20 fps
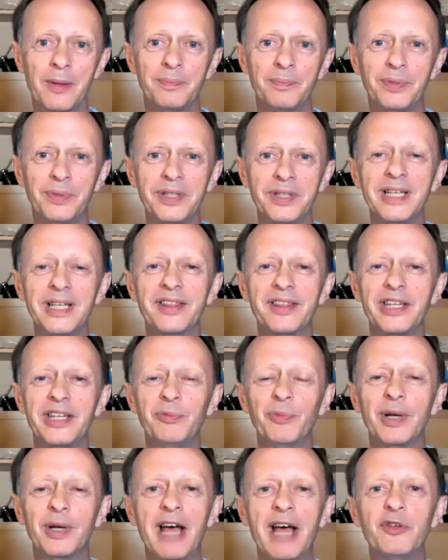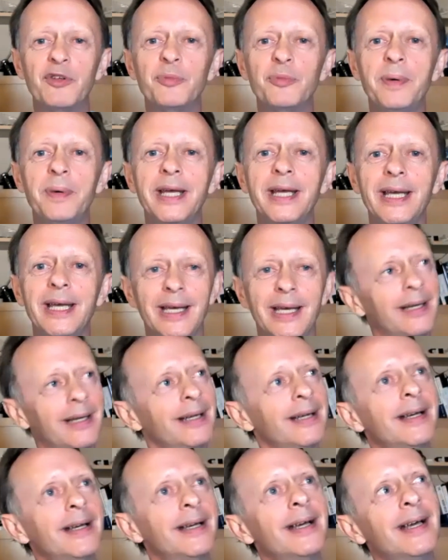but nothing will ever be
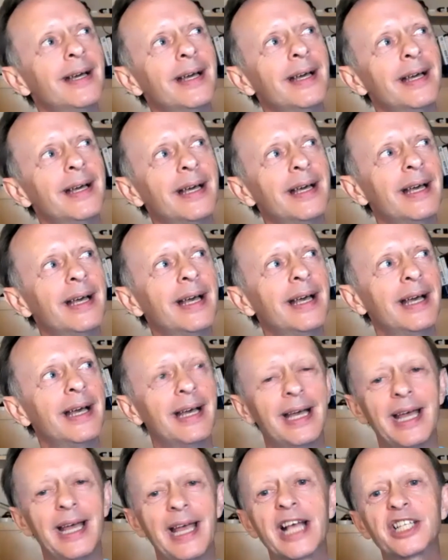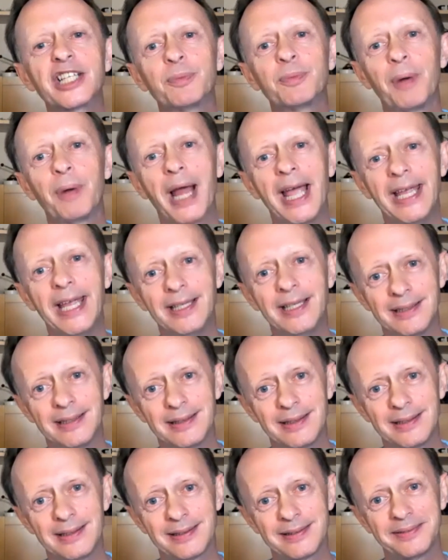
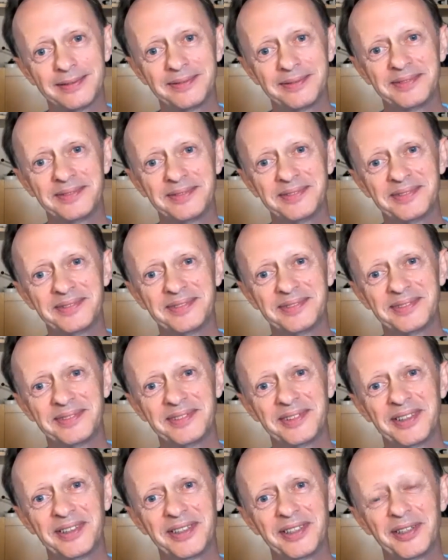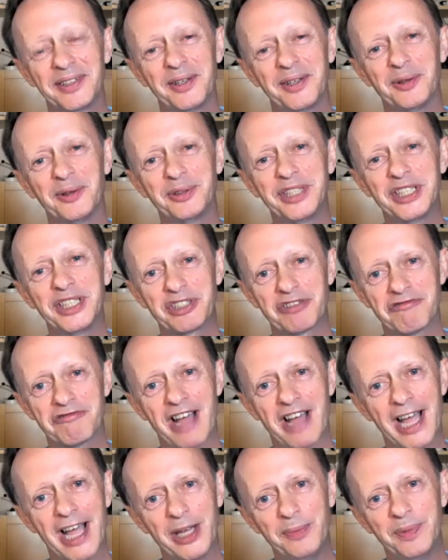explained or
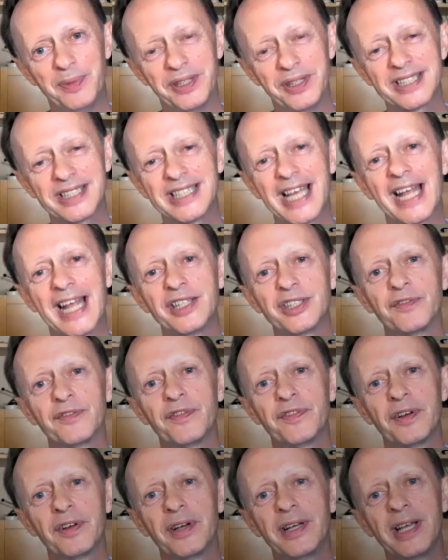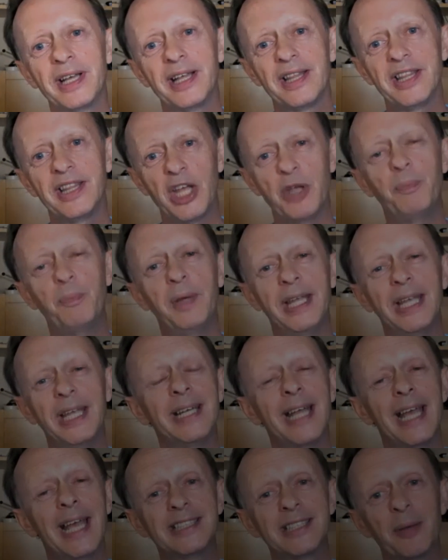described in the sense of there being
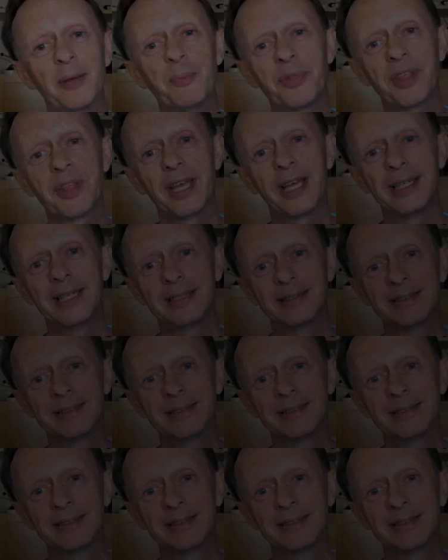a something.